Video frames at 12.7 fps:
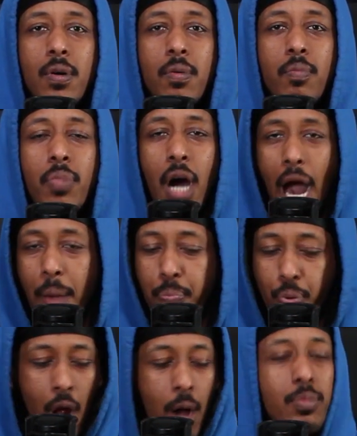but I
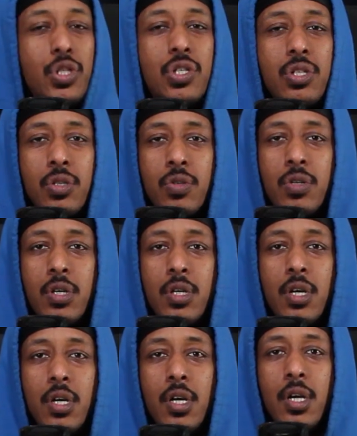promise you,
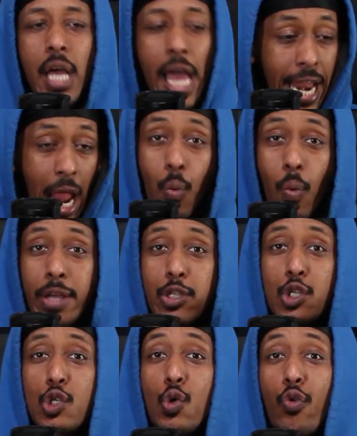and I went
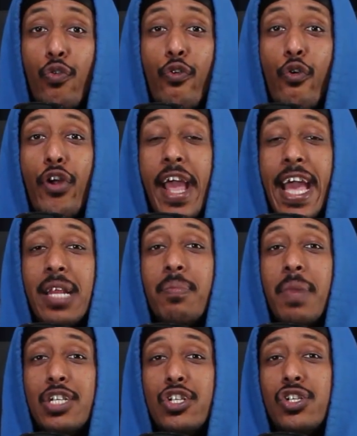to school for
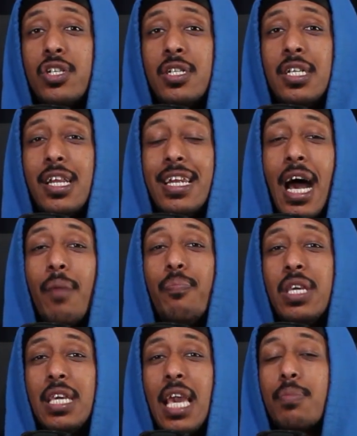animation, not
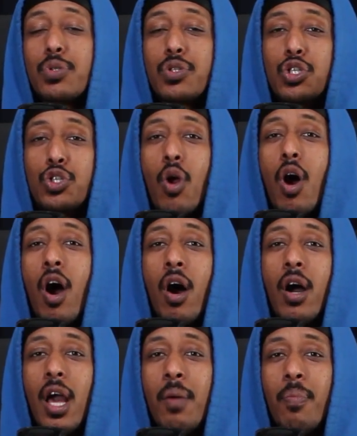being able to
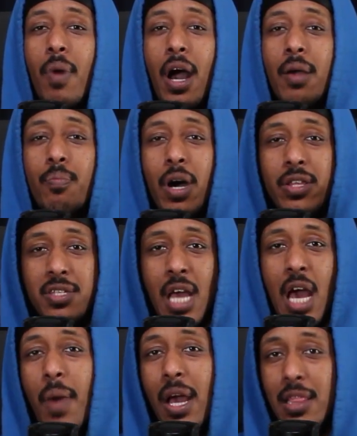draw. And by the
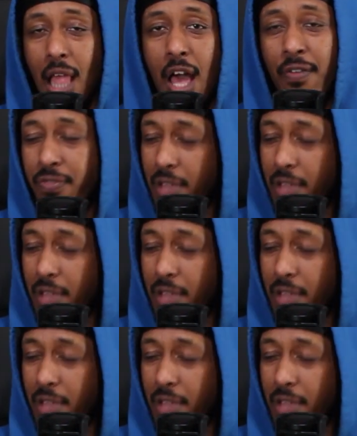time I left,